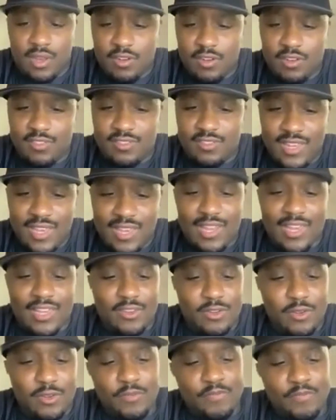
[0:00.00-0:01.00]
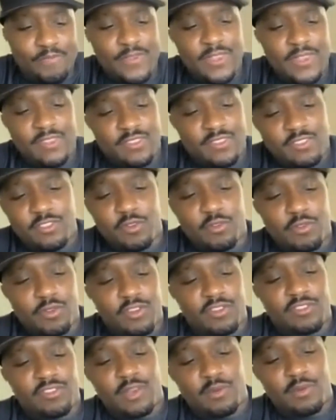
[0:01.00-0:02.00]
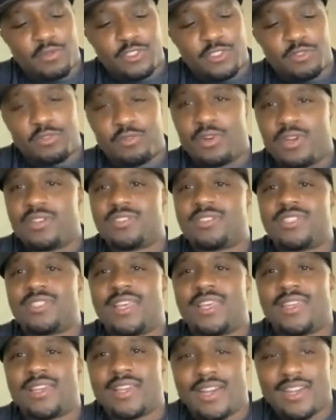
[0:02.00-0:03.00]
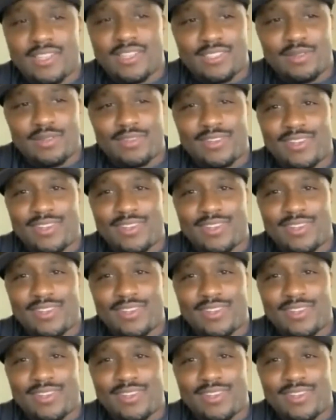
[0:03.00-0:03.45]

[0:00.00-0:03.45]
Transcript: understand, like, dude, just don't understand what you do. Understand the concept.